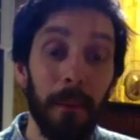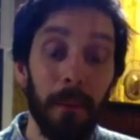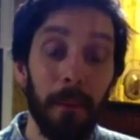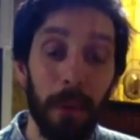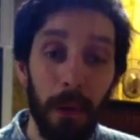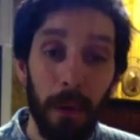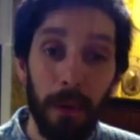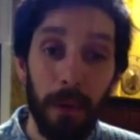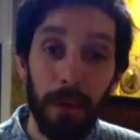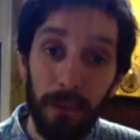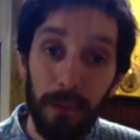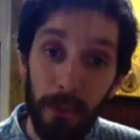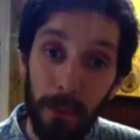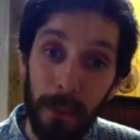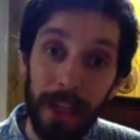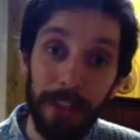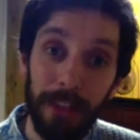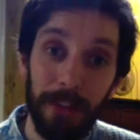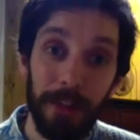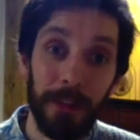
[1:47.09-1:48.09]
but also
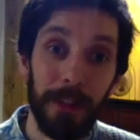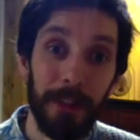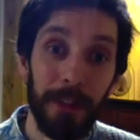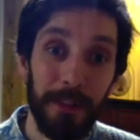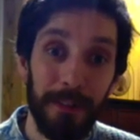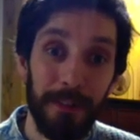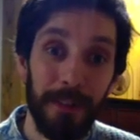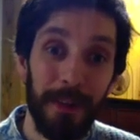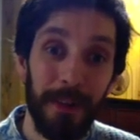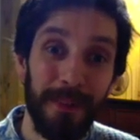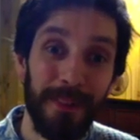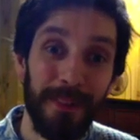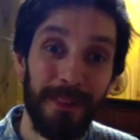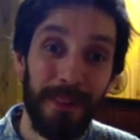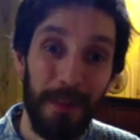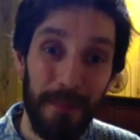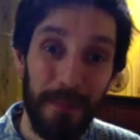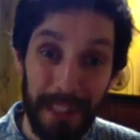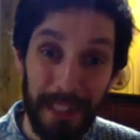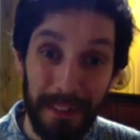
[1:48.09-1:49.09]
make sure you're
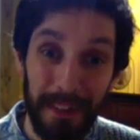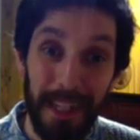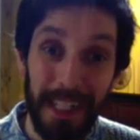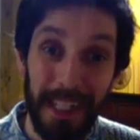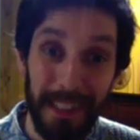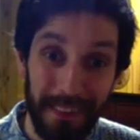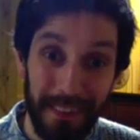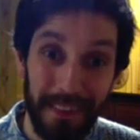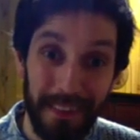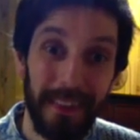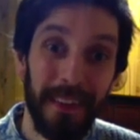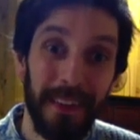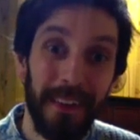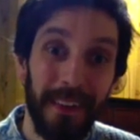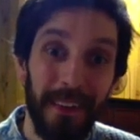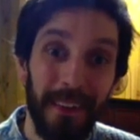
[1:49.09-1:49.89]
strumming lighter